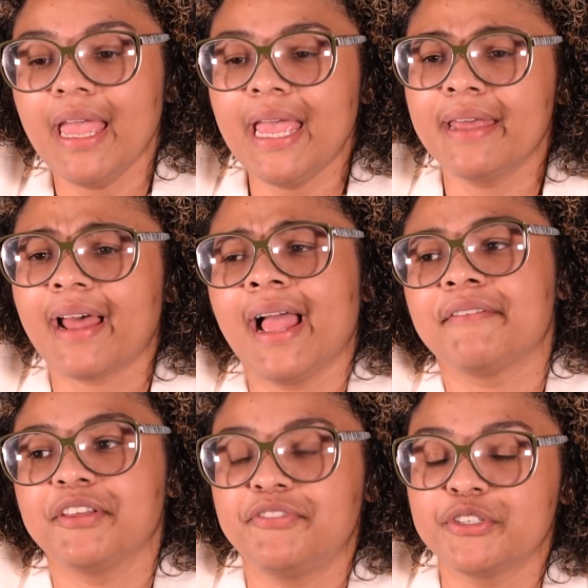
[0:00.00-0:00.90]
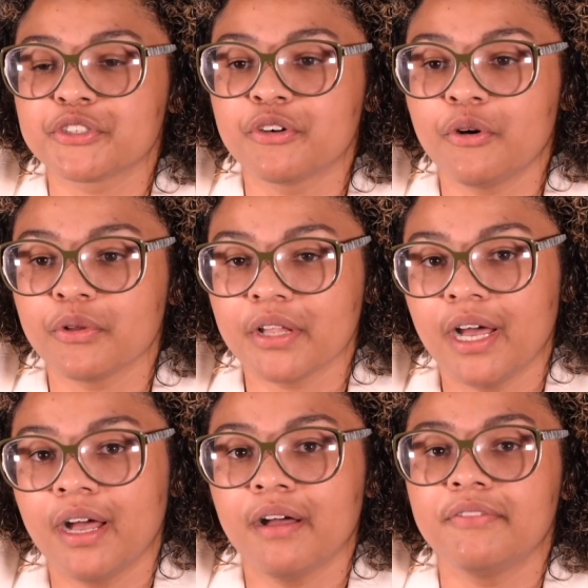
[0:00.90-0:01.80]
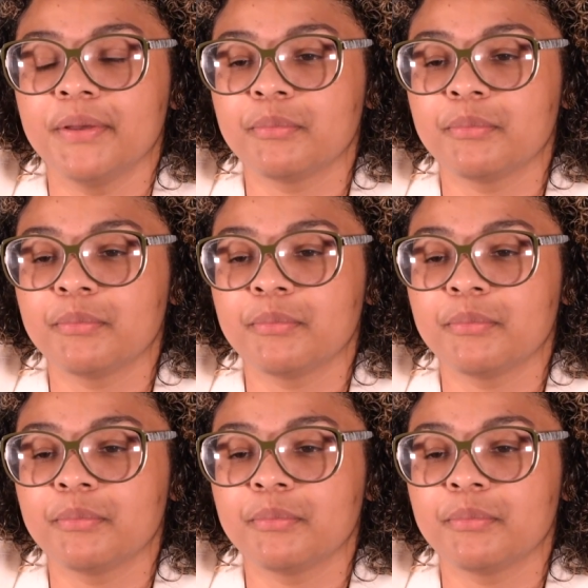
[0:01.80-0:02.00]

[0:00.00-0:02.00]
And I have the future goal of